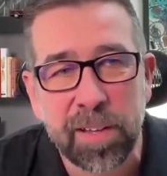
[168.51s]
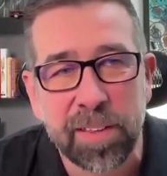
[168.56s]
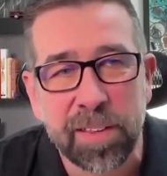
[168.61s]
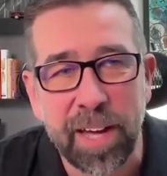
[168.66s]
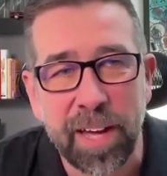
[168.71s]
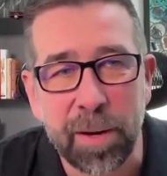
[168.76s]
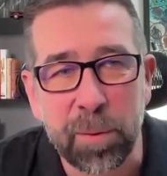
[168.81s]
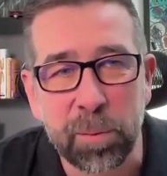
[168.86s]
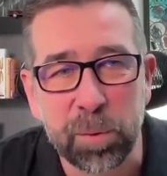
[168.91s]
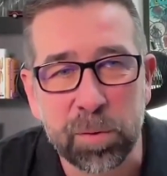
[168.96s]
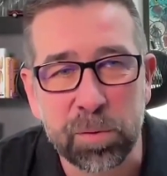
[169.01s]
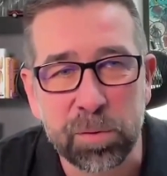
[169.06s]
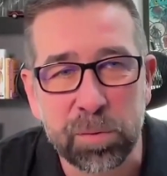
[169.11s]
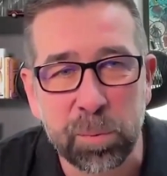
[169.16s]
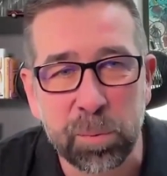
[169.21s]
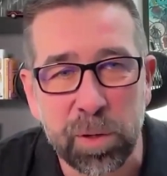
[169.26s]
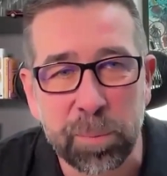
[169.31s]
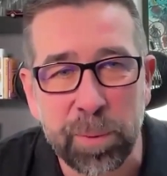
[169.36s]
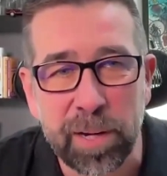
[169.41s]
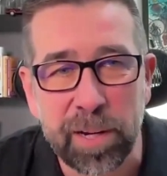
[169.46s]
That was
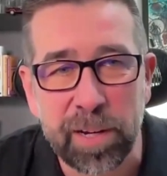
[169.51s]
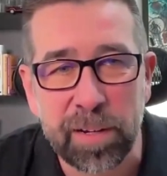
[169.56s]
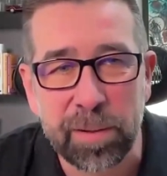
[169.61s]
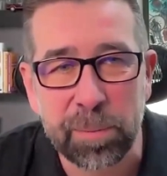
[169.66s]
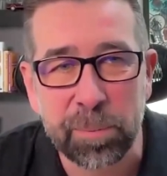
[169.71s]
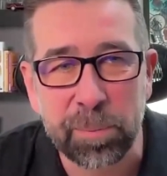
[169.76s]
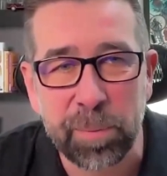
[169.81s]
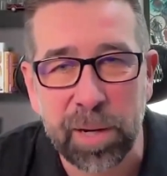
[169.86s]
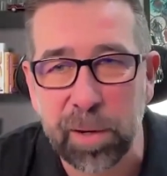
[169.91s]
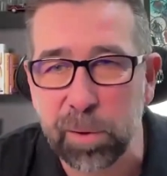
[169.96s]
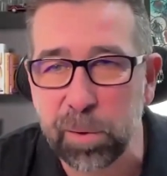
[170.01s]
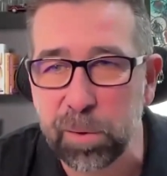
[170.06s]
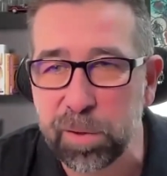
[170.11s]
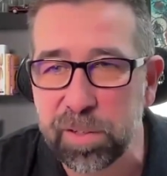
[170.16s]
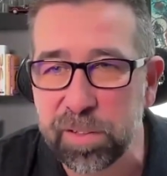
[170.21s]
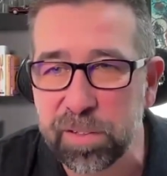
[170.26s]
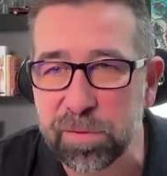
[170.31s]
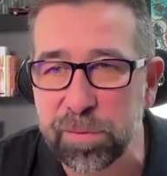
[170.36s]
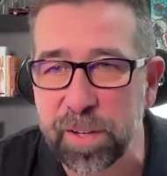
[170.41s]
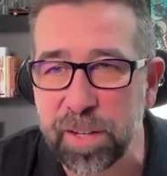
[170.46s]
one of my
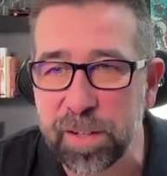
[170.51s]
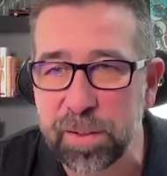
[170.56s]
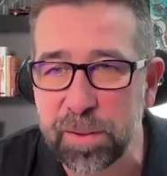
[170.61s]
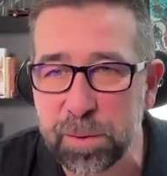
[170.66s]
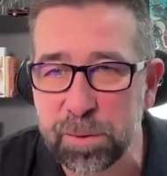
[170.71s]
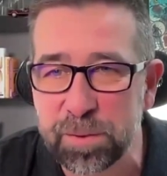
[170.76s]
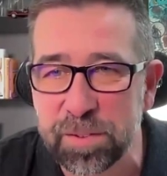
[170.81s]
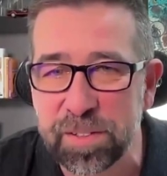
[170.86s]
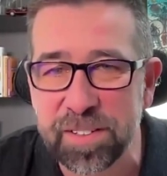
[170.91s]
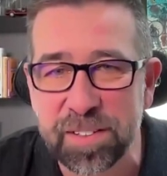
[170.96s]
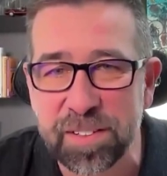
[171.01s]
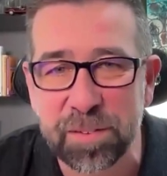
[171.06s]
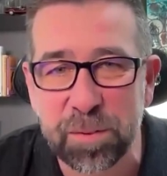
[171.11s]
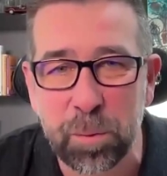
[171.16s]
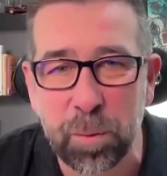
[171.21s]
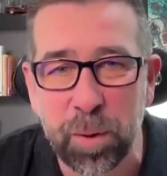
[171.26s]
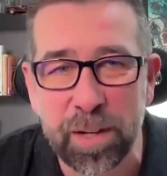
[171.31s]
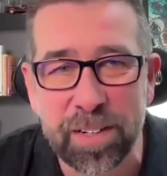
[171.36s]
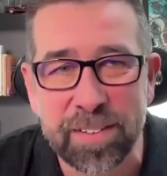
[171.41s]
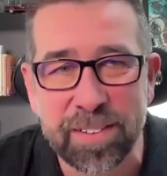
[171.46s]
earliest failures. I didn't
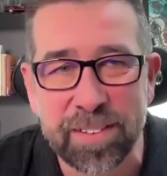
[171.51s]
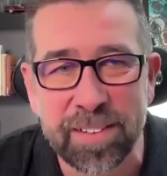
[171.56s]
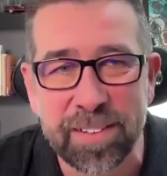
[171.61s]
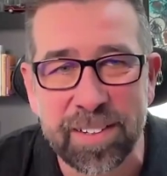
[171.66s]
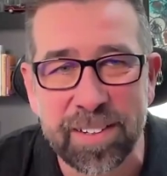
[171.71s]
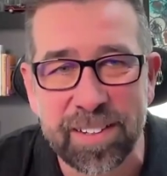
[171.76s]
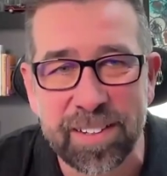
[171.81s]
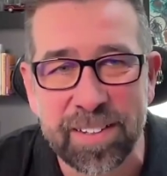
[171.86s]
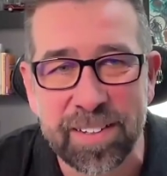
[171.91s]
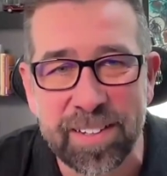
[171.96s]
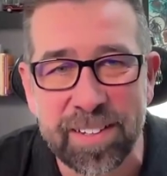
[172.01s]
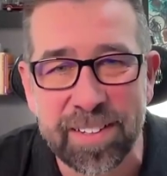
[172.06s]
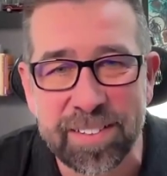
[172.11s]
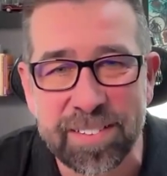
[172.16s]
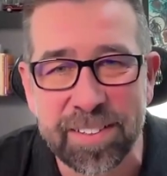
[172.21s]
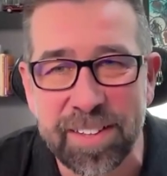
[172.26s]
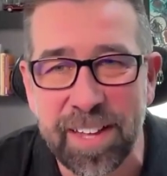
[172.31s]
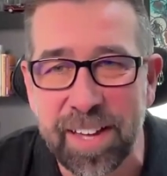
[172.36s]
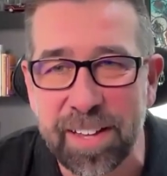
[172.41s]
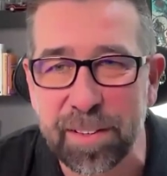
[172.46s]
quite get
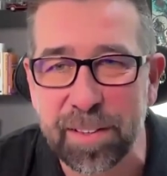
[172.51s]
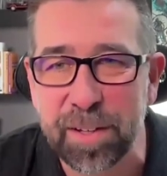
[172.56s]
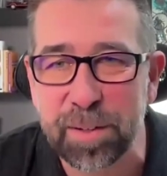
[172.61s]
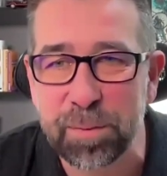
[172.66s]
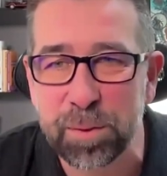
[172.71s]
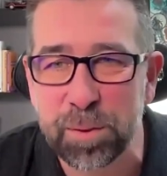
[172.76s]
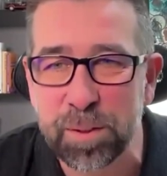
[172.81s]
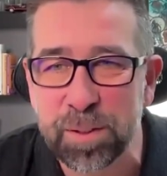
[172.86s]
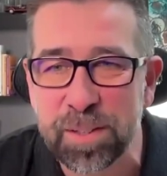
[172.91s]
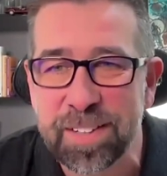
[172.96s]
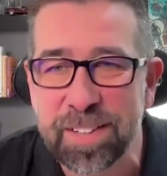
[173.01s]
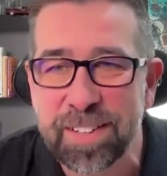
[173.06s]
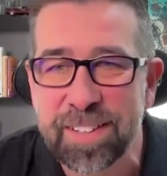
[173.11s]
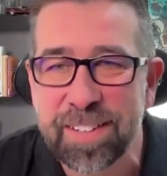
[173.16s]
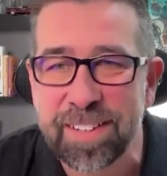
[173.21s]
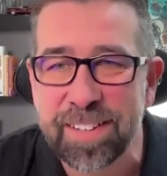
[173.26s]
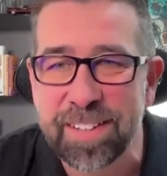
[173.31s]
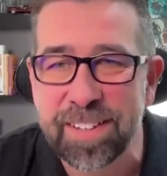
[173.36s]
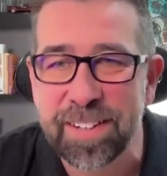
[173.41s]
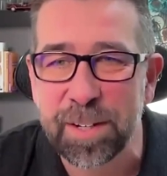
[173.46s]
to that level.
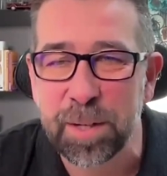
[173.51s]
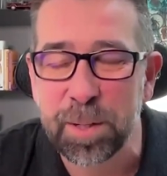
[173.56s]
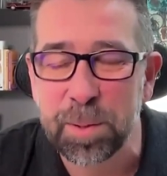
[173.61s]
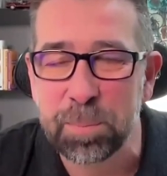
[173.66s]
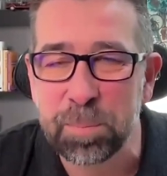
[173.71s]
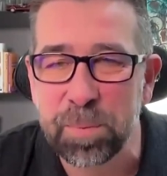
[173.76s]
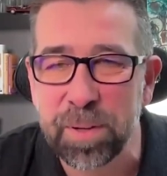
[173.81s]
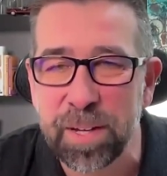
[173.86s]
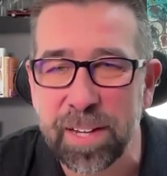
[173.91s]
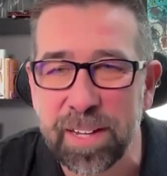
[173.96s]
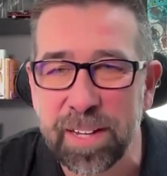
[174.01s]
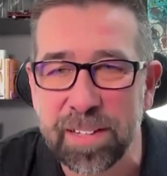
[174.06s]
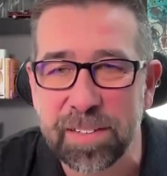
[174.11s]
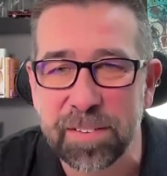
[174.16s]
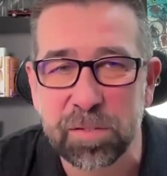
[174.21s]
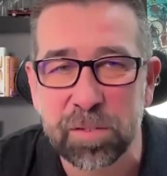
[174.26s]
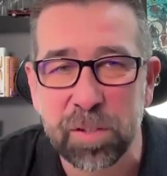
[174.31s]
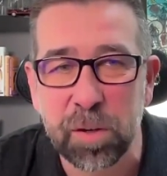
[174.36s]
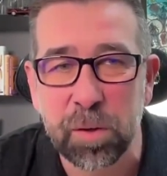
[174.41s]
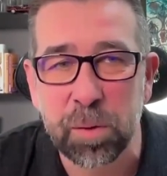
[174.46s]

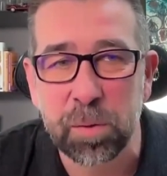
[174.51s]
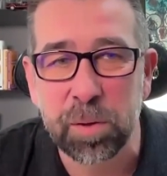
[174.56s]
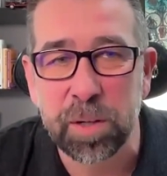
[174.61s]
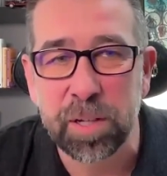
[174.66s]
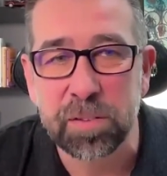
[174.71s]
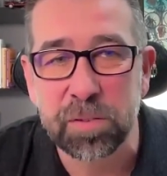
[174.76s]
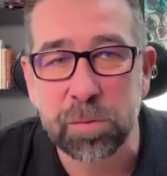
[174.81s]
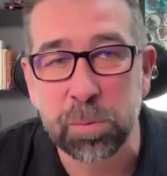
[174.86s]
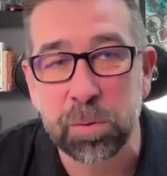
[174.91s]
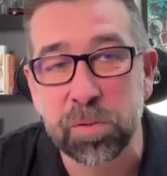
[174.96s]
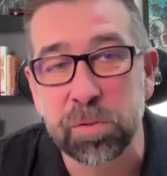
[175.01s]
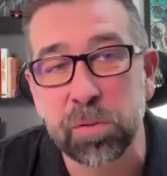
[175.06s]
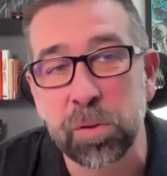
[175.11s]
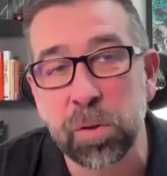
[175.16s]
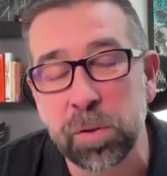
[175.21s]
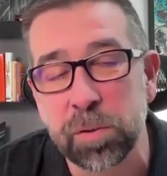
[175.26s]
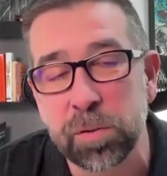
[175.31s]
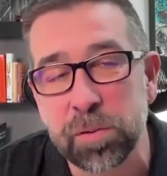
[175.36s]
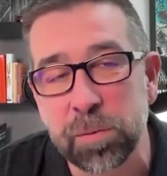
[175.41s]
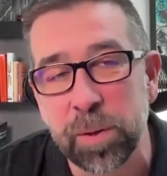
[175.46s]
And so as a
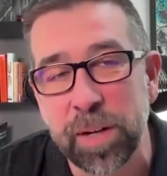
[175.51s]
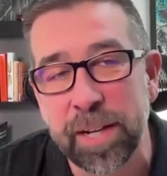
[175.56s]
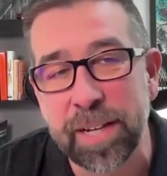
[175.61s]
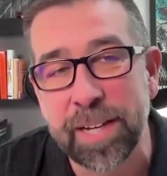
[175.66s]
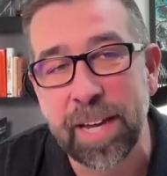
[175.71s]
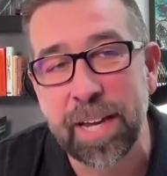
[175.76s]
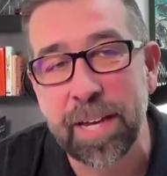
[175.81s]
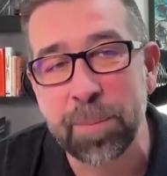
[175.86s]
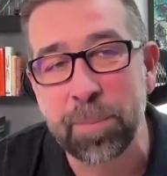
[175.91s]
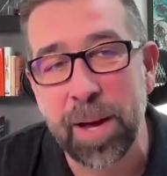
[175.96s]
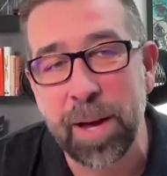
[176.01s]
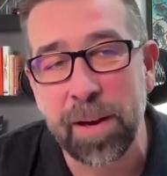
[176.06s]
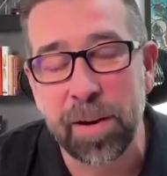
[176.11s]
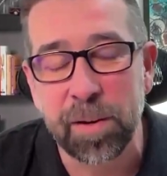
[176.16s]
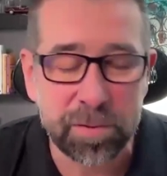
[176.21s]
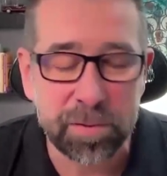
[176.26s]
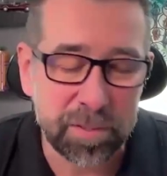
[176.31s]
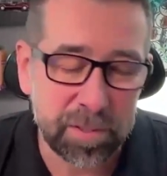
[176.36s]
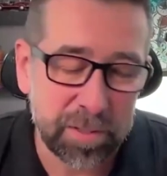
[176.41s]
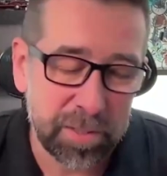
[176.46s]
result, when I came
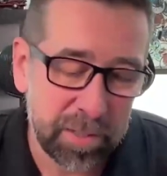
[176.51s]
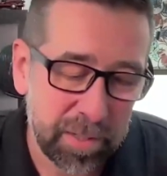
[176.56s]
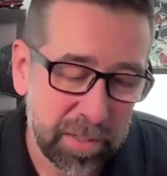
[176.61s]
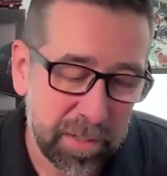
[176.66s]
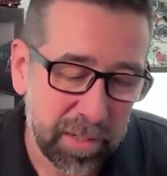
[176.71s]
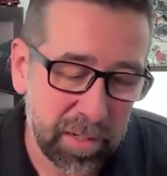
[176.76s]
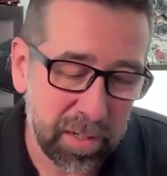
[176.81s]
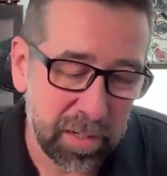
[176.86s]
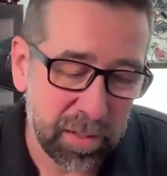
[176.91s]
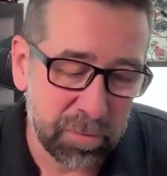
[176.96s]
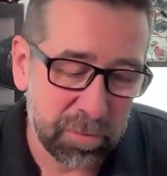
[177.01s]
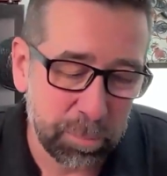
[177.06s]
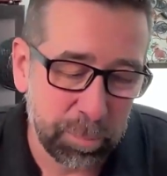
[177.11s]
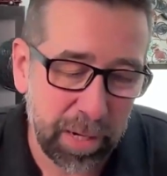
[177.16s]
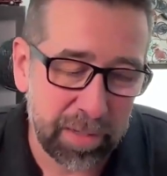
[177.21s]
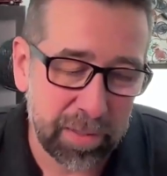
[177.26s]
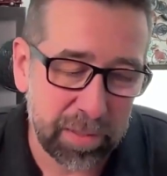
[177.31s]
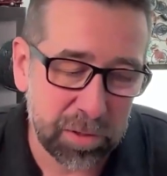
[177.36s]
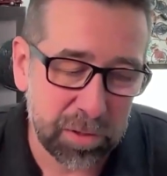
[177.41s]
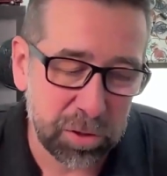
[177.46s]
out of
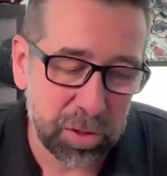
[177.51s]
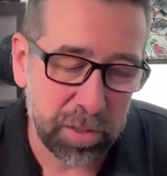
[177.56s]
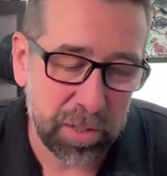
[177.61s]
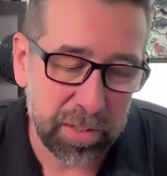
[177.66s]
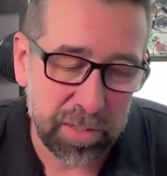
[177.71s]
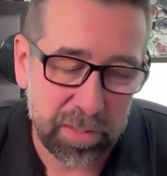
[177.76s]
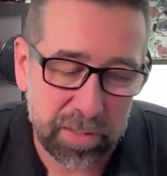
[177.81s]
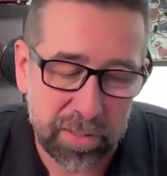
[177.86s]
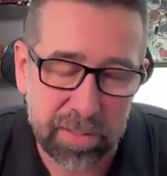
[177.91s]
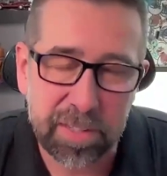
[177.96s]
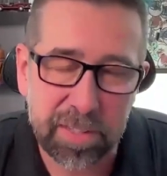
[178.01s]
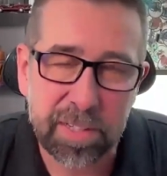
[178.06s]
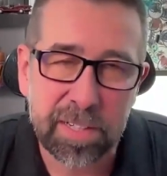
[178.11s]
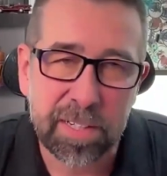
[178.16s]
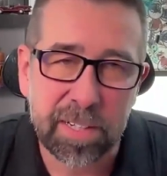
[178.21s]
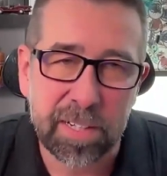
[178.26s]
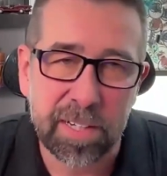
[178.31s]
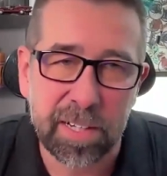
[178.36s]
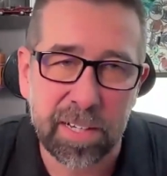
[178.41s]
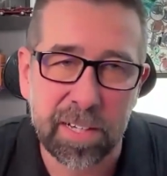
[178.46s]
pilot training,
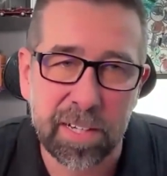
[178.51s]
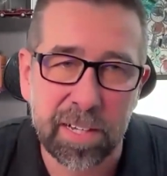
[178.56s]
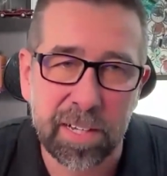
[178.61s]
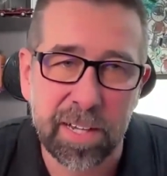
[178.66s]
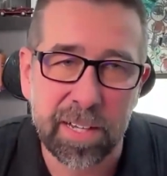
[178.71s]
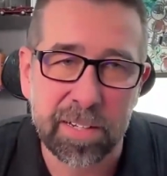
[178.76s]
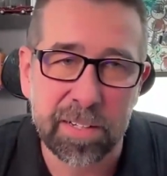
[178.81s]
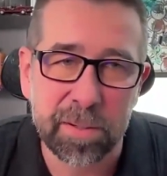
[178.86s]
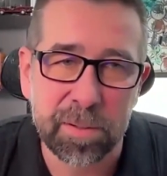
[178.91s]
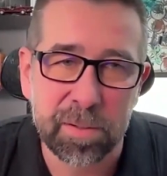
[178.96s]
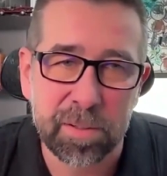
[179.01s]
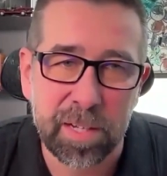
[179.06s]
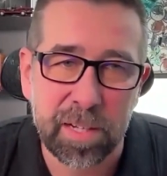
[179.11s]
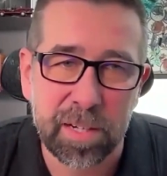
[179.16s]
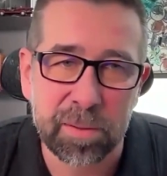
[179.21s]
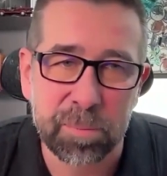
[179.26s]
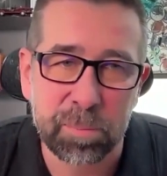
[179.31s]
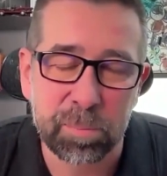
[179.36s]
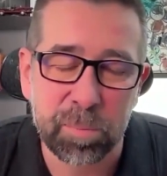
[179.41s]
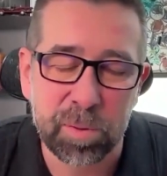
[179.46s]
I had to
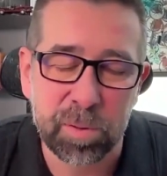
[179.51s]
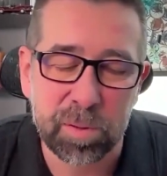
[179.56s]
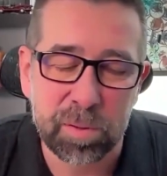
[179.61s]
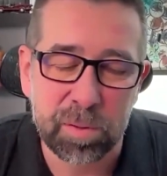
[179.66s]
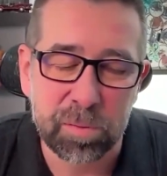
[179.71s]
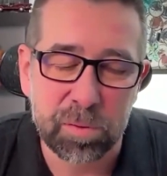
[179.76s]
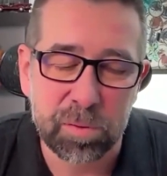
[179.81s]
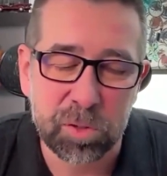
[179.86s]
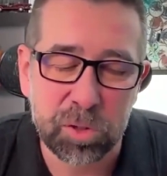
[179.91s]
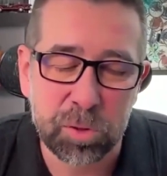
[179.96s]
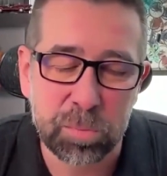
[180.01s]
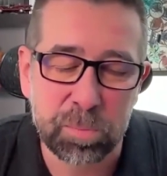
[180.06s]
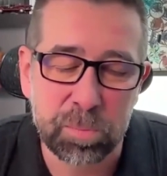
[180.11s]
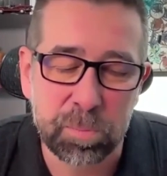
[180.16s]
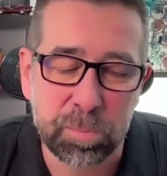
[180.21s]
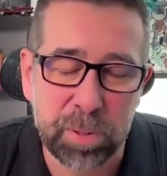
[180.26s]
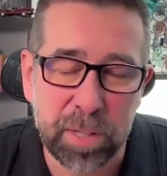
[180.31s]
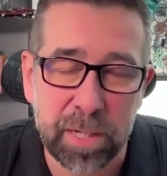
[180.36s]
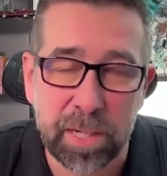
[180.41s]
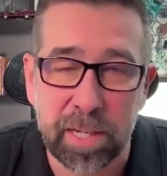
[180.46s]
kind of
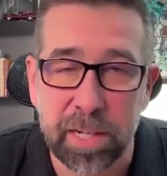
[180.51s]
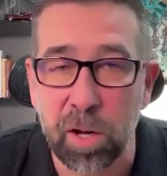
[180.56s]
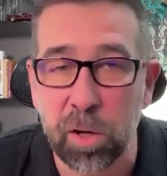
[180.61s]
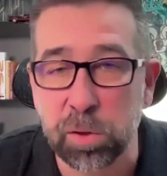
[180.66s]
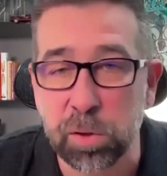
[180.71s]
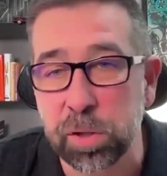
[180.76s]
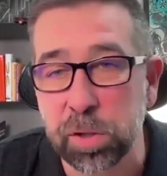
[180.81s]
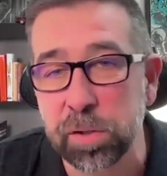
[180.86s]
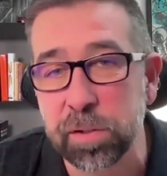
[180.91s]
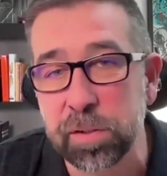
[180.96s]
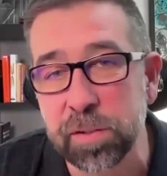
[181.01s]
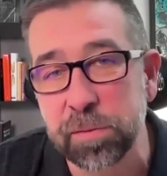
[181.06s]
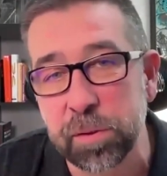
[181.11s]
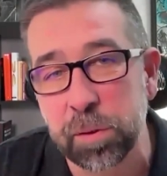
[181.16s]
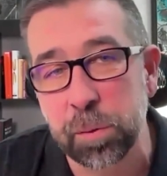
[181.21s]
pick an alternative